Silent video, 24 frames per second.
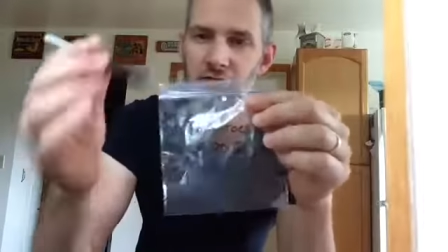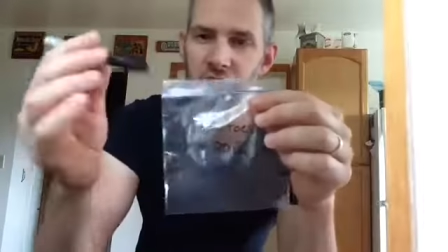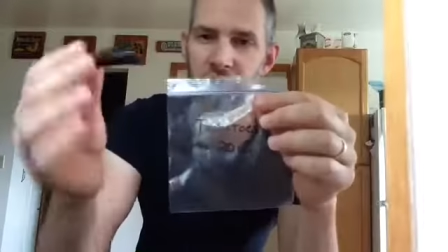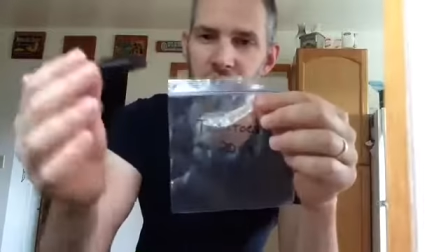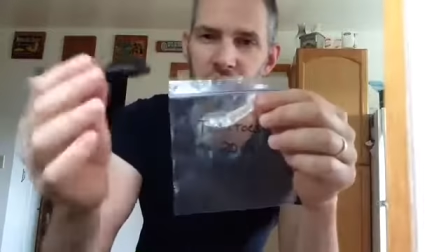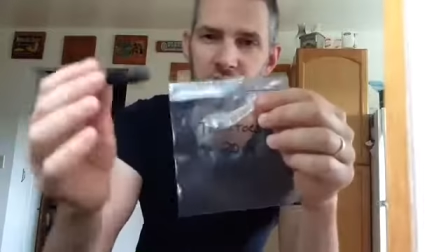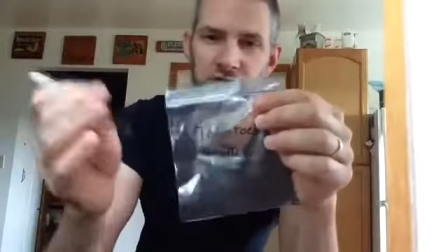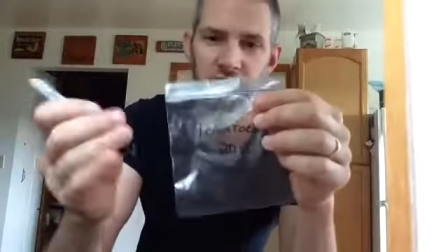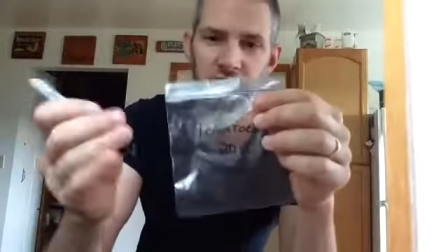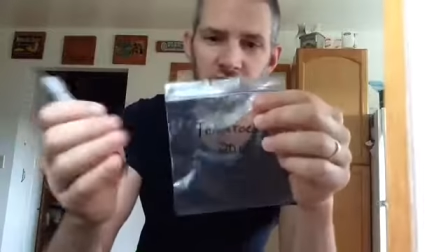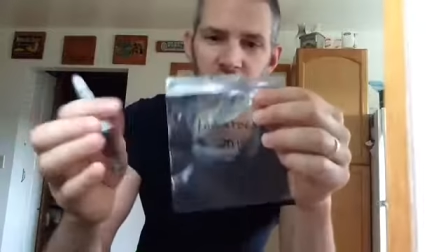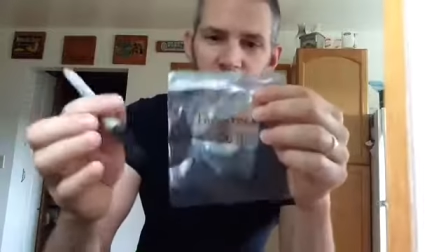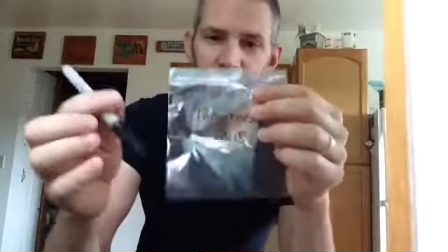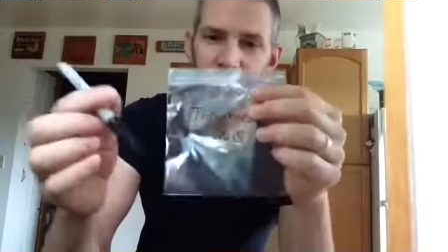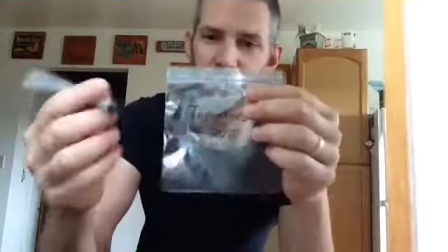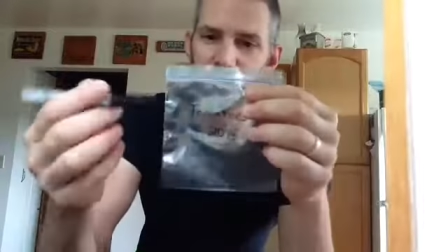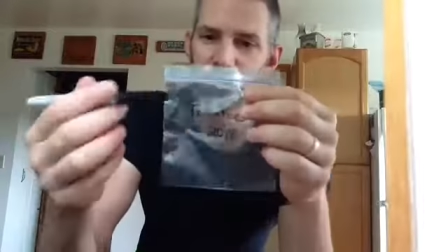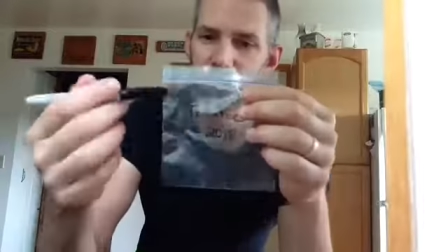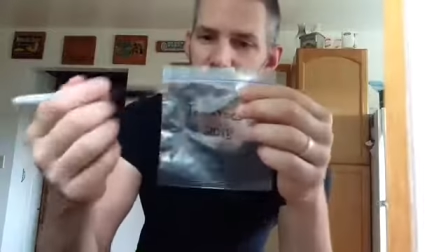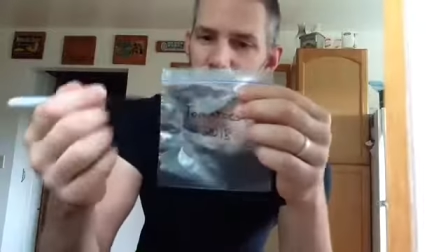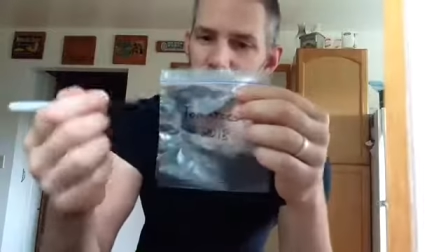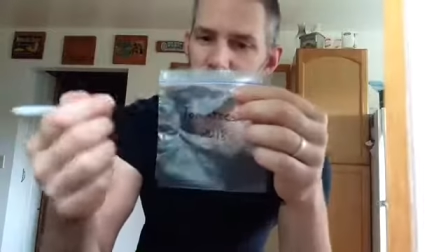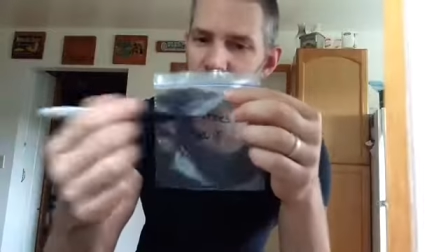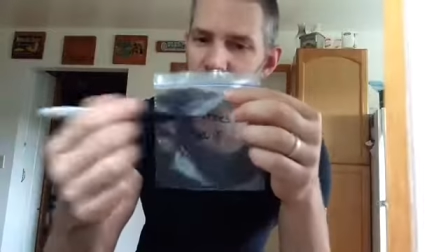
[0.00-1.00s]
and a
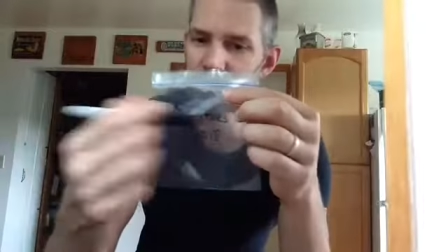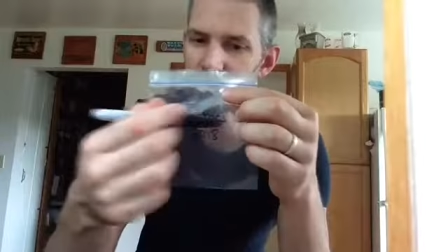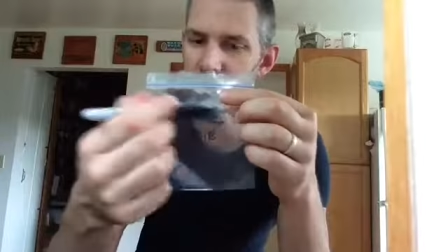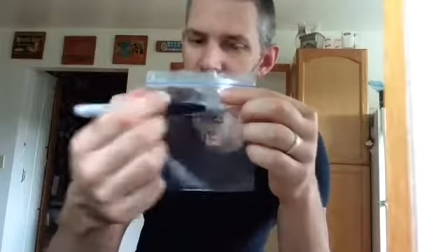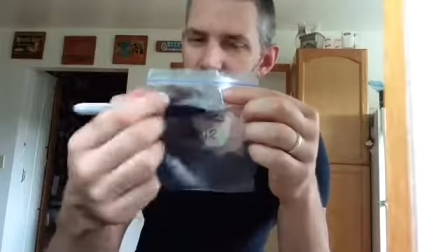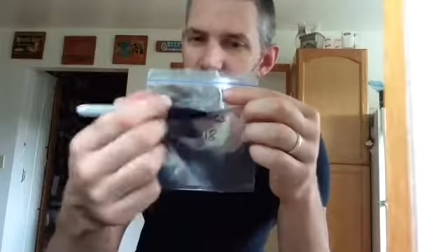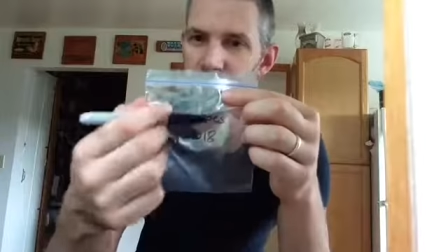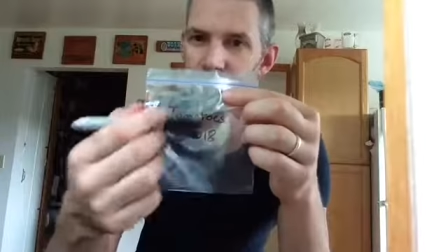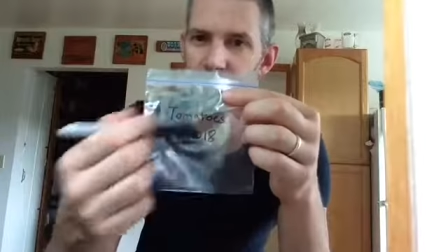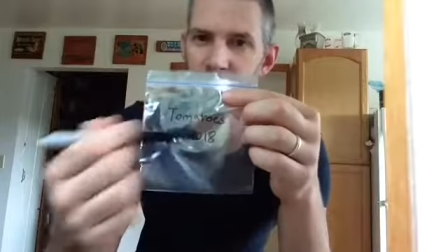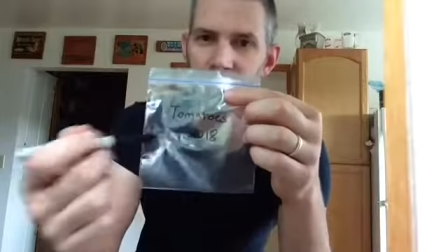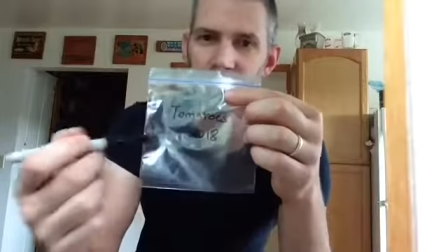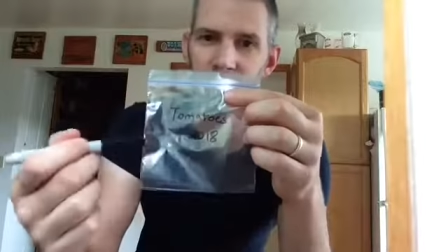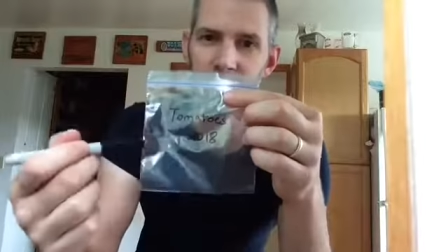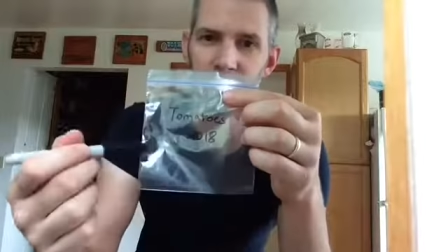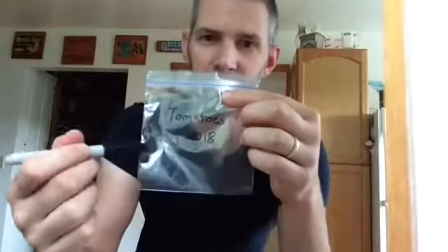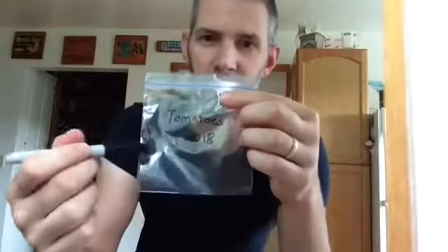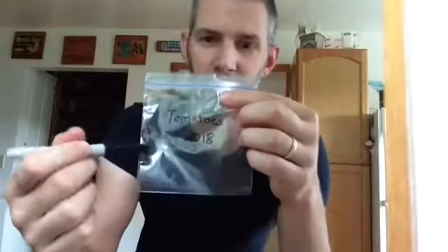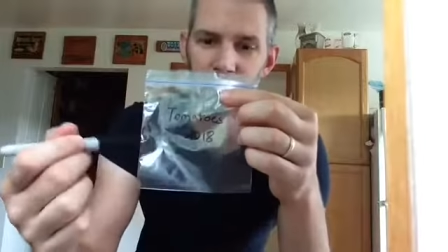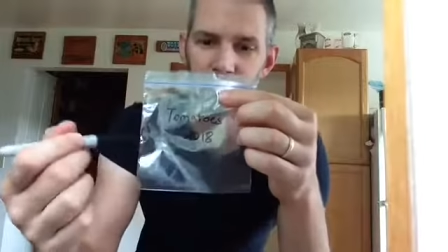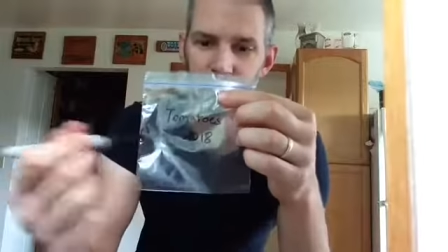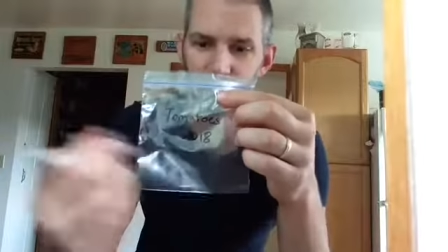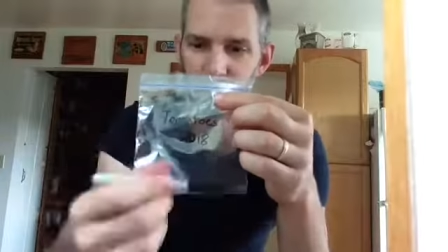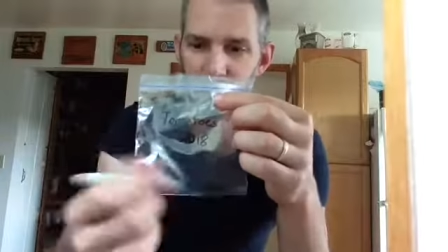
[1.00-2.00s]
Sharpie, and write the
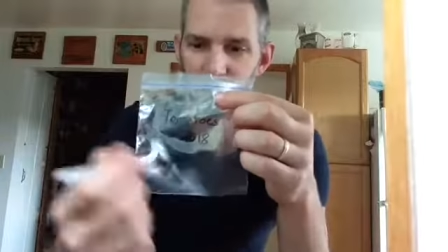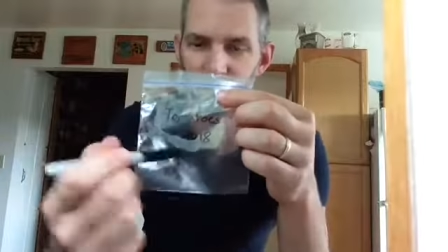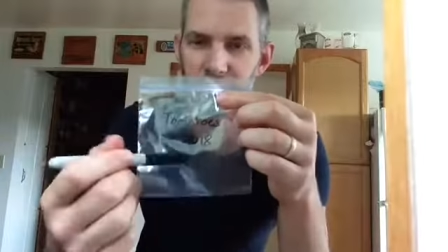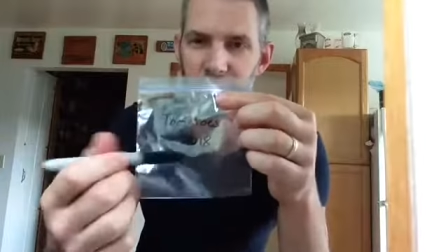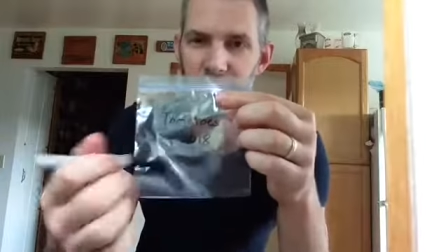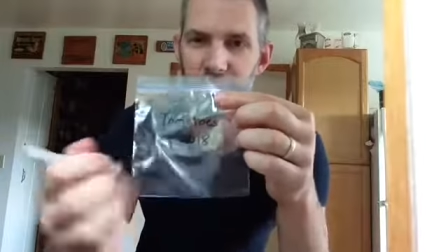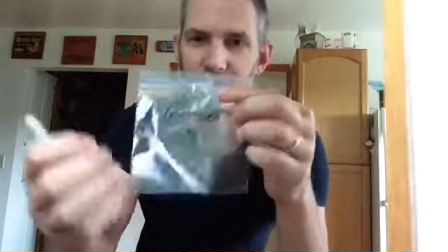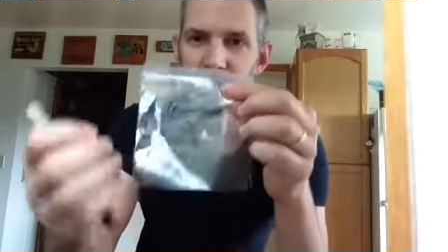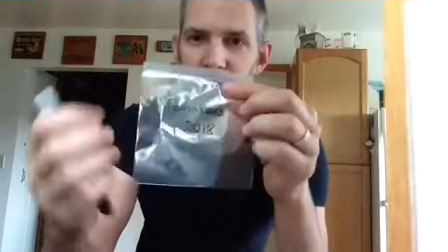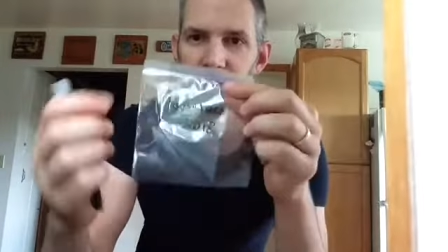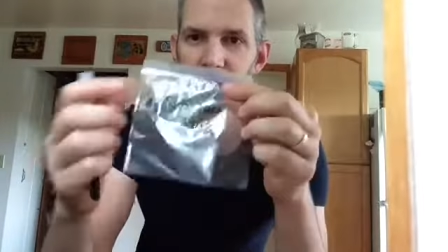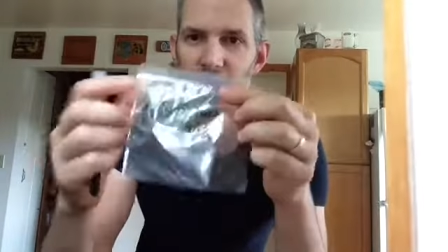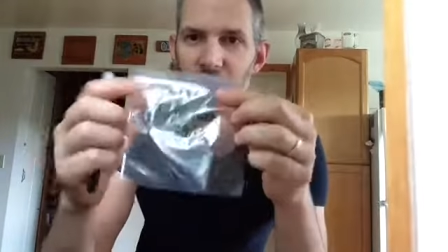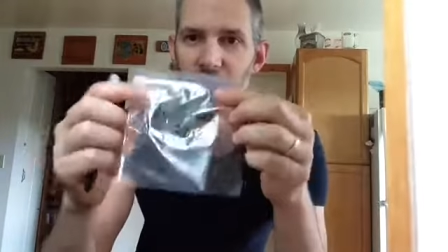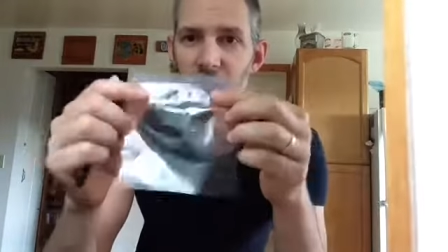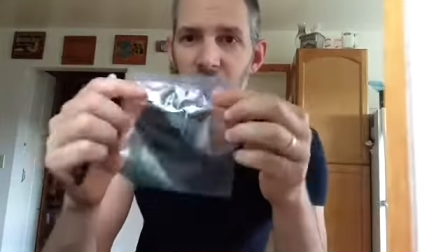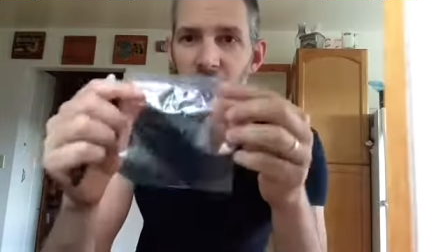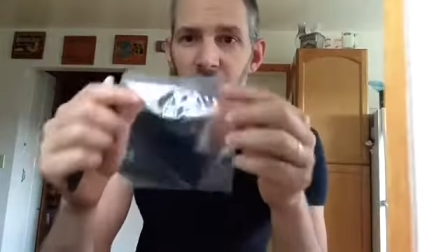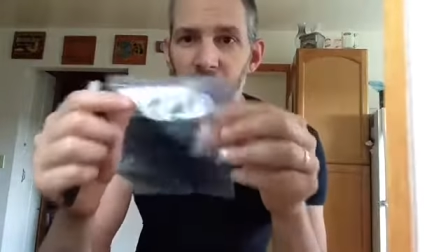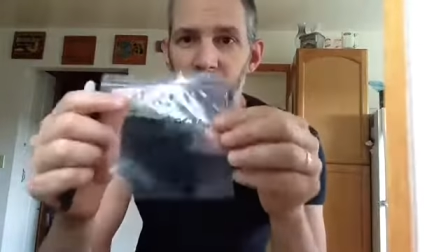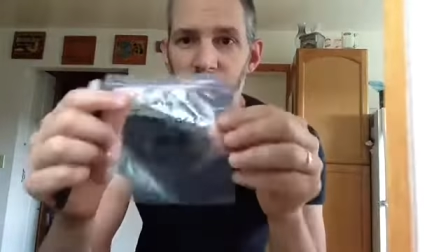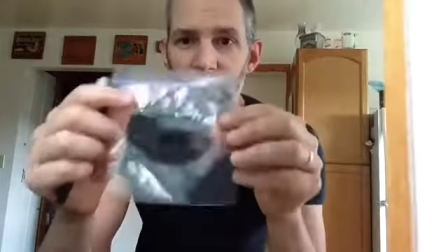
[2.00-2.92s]
tomatoes, write the year,